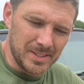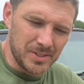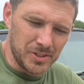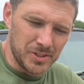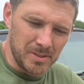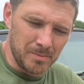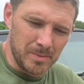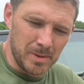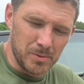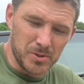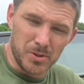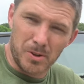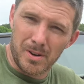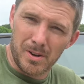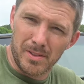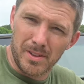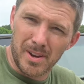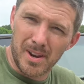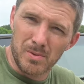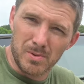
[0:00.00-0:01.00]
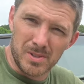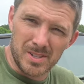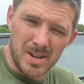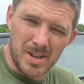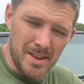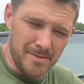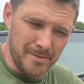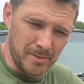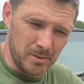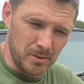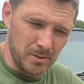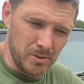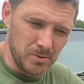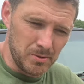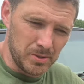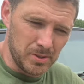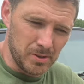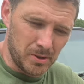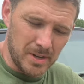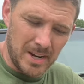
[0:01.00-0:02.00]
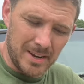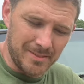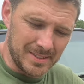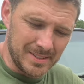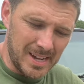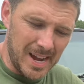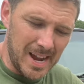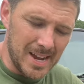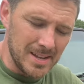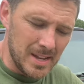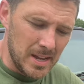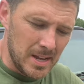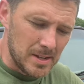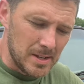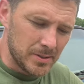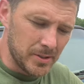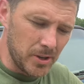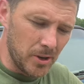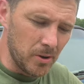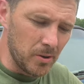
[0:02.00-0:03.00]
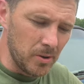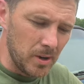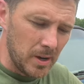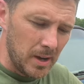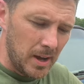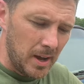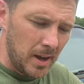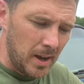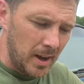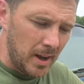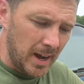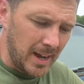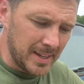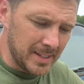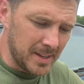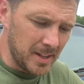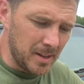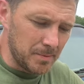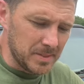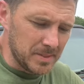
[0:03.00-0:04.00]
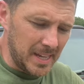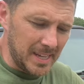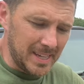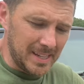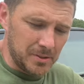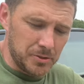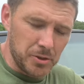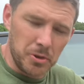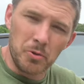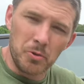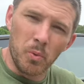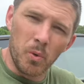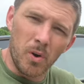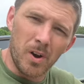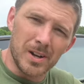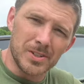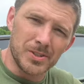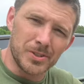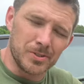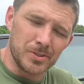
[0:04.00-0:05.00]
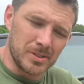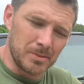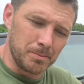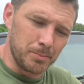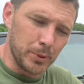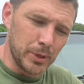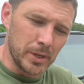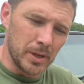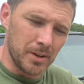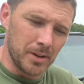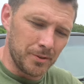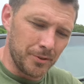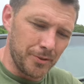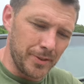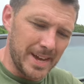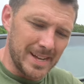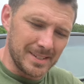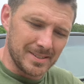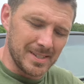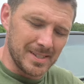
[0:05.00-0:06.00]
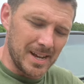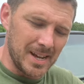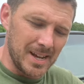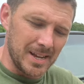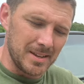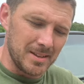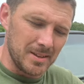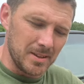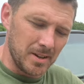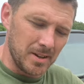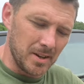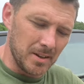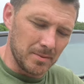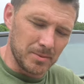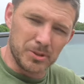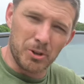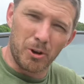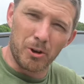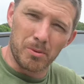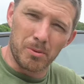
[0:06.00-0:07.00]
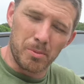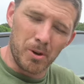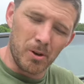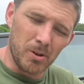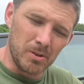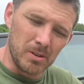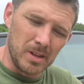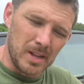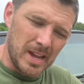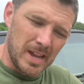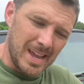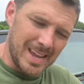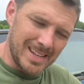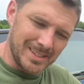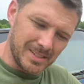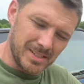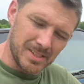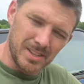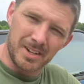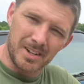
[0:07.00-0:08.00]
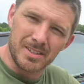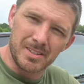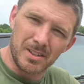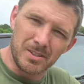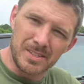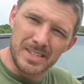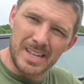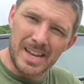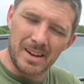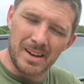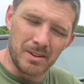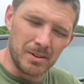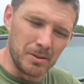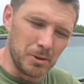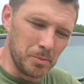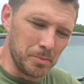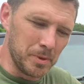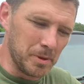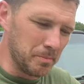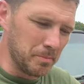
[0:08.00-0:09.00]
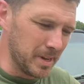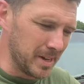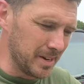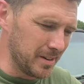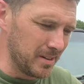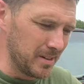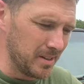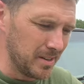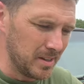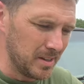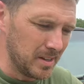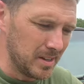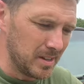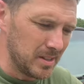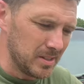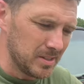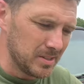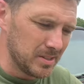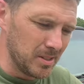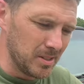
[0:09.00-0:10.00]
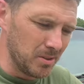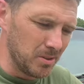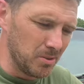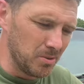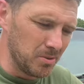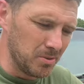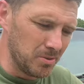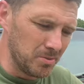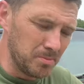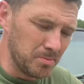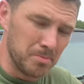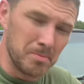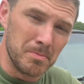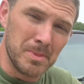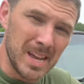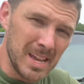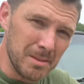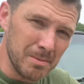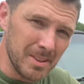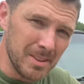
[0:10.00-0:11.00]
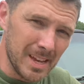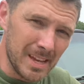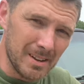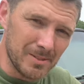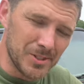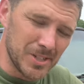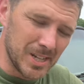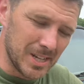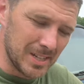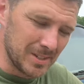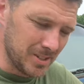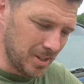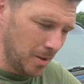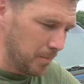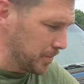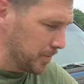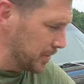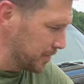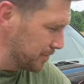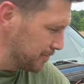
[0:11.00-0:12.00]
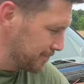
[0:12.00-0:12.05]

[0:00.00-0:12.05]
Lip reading: shim that was already there was not even loose, or not even tight. So I ended up taking 2 washers and put under that side starter bolt and sucked those down a little bit better. So maybe that'll change something.